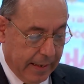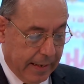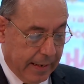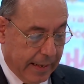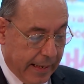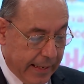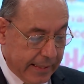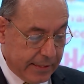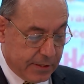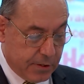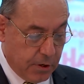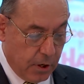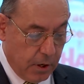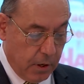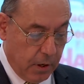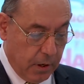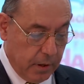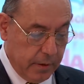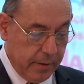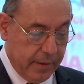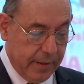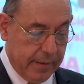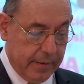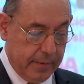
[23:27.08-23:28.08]
Later
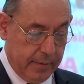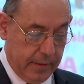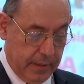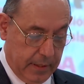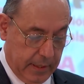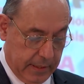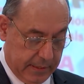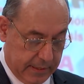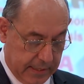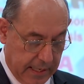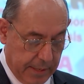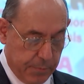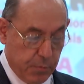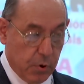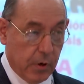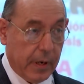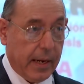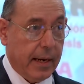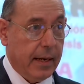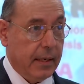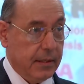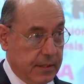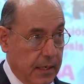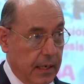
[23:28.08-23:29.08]
on, the same
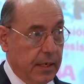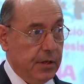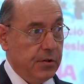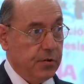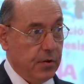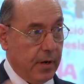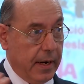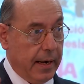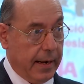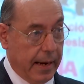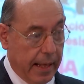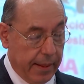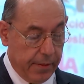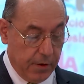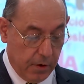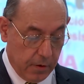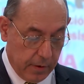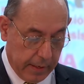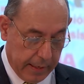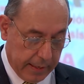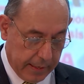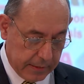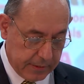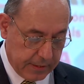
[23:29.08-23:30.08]
organization and other
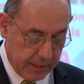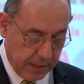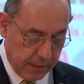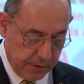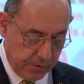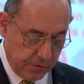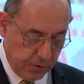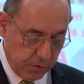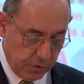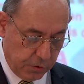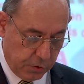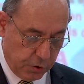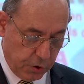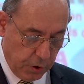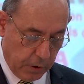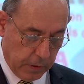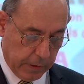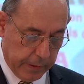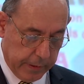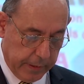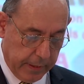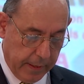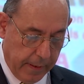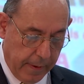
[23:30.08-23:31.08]
organizations
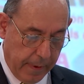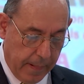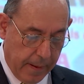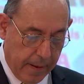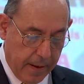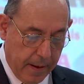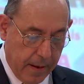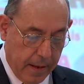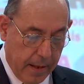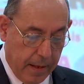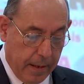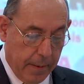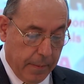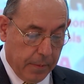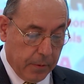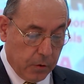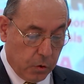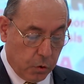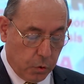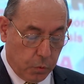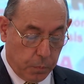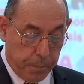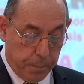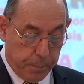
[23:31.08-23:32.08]
joined
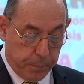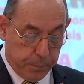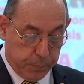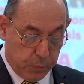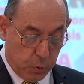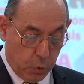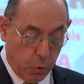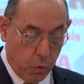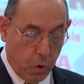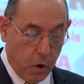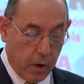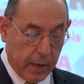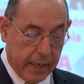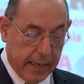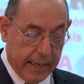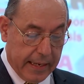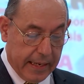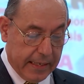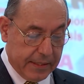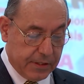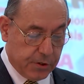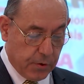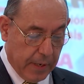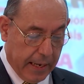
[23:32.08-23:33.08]
to
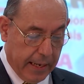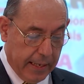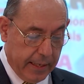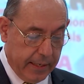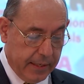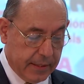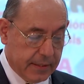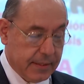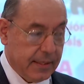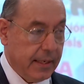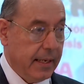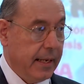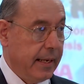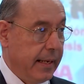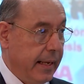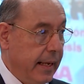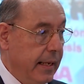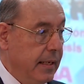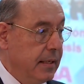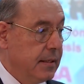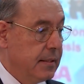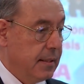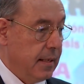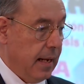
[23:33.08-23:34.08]
organize rallies
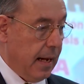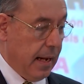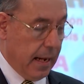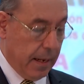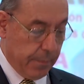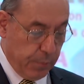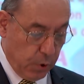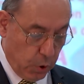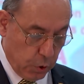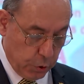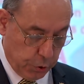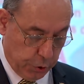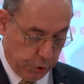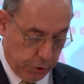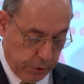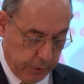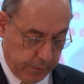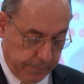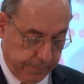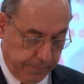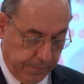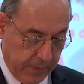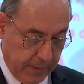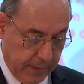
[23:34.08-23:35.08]
against
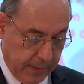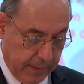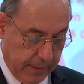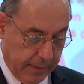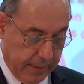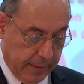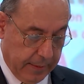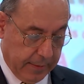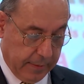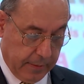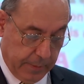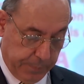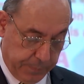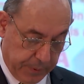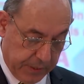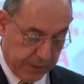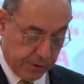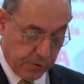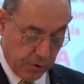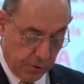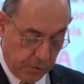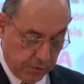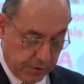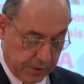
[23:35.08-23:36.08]
abortion. The
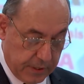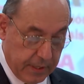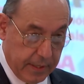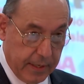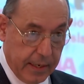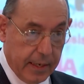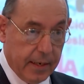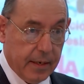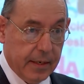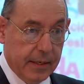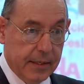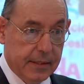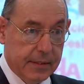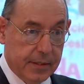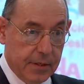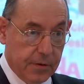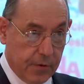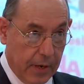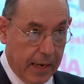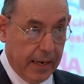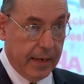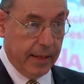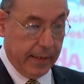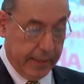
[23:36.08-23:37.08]
picture you see there is
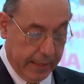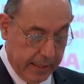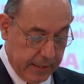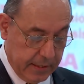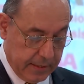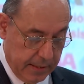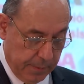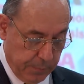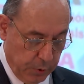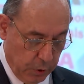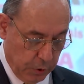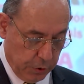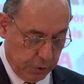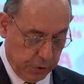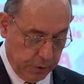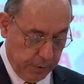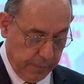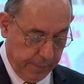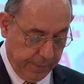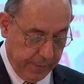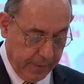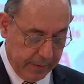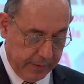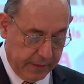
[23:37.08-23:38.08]
the rally against
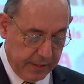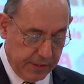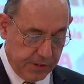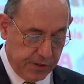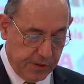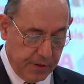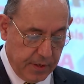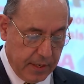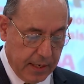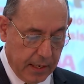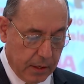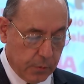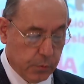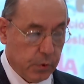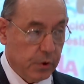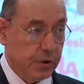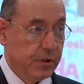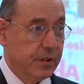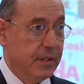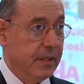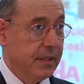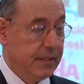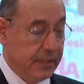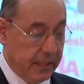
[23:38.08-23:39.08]
abortion. This year
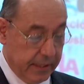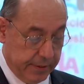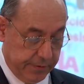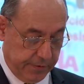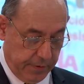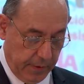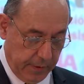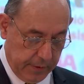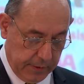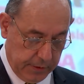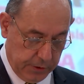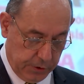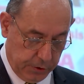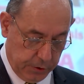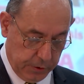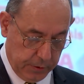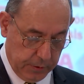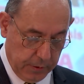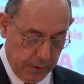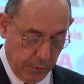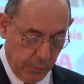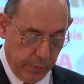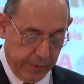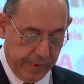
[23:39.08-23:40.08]
was the 6th
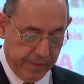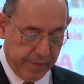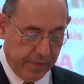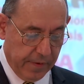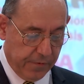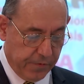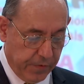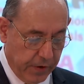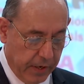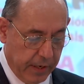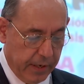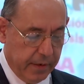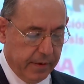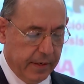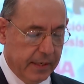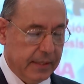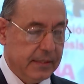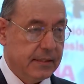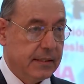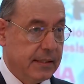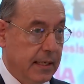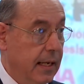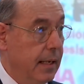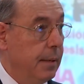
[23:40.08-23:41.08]
edition, with the
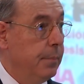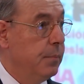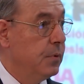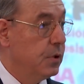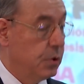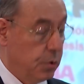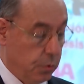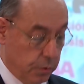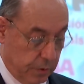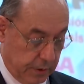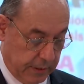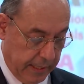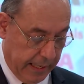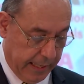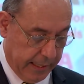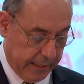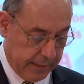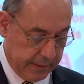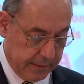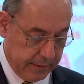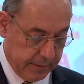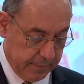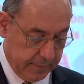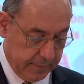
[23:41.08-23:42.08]
very same success.